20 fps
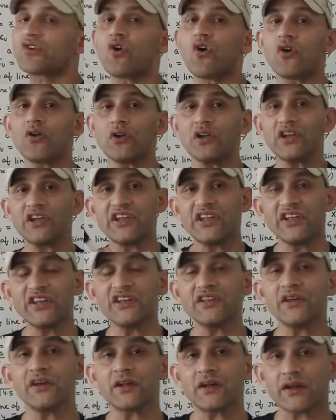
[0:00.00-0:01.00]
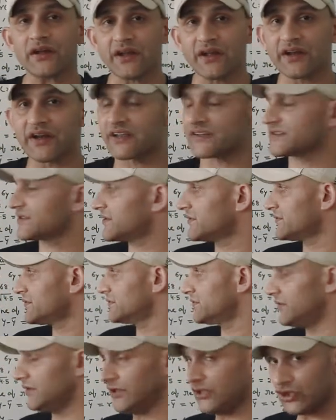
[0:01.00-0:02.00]
called linear
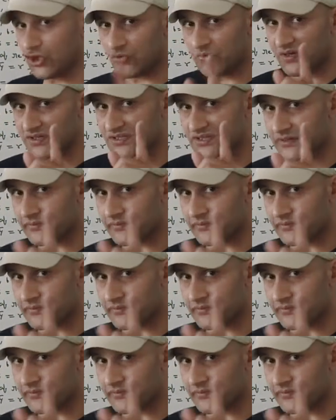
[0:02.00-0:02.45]
regression. You must